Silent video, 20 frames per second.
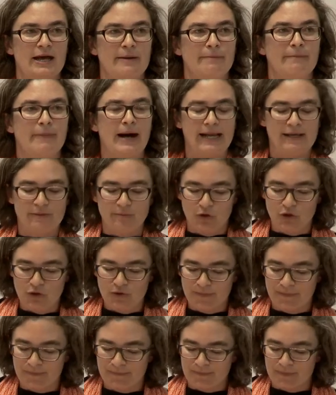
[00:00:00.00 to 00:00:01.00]
Malmö,
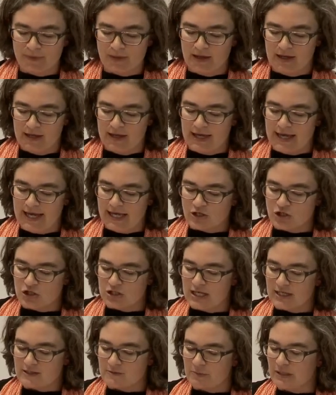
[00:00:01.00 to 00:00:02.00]
and
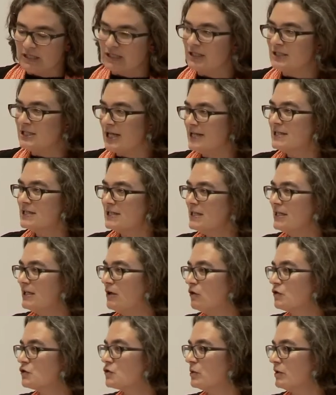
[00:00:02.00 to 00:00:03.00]
she has been intensely
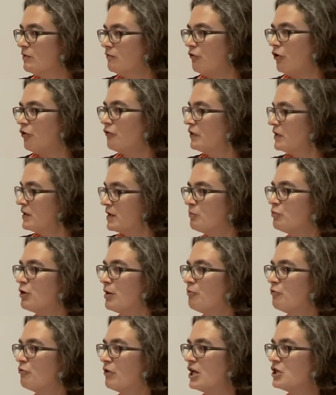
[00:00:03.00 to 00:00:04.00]
also involved in the
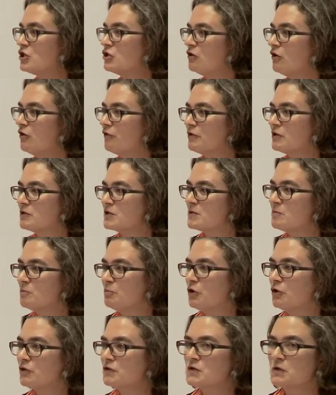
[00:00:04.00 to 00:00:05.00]
preparation of the
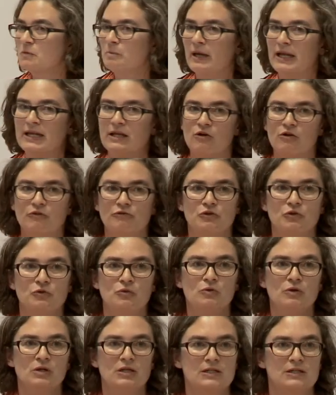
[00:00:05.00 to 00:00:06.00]
symposium. Many of
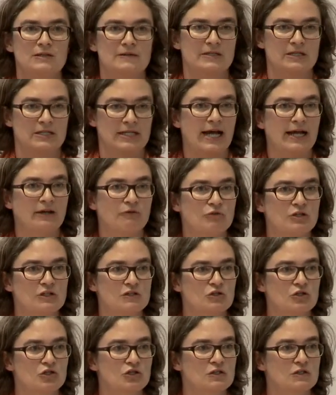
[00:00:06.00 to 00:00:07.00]
you, uh, the young
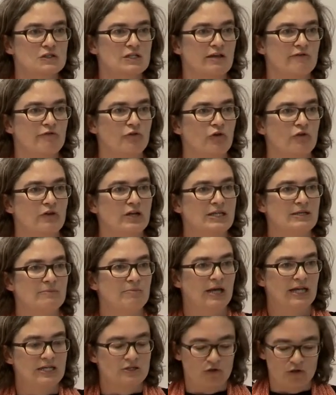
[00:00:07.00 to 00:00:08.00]
researchers, have already
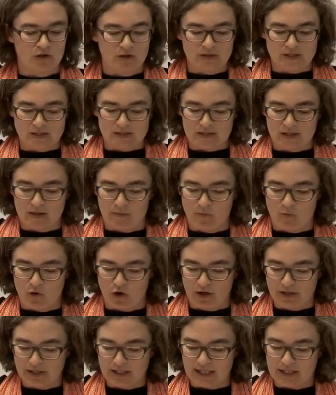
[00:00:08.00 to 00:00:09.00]
met her this
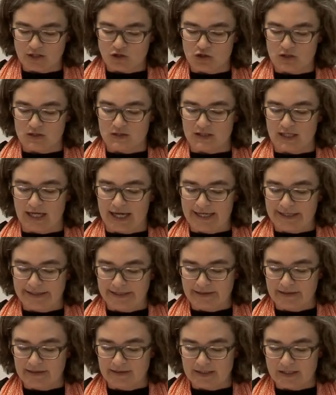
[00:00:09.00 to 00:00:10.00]
morning as she's
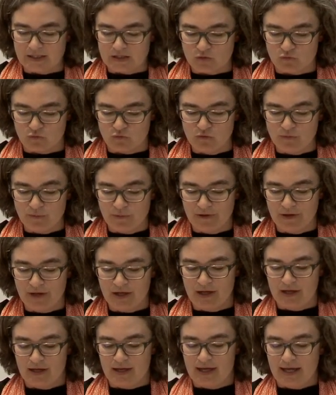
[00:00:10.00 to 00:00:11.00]
guiding this group.
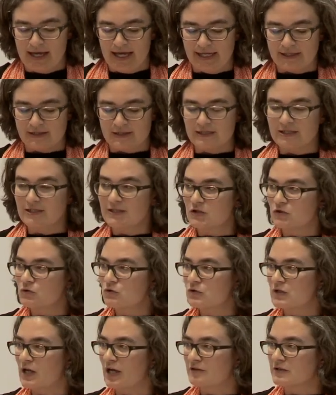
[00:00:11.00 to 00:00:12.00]
And since
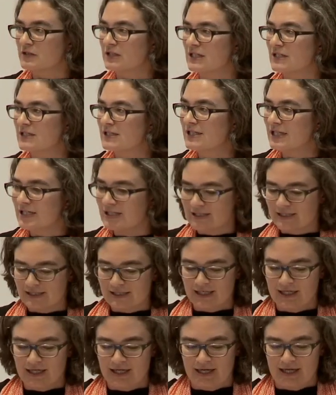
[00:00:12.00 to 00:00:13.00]
2006,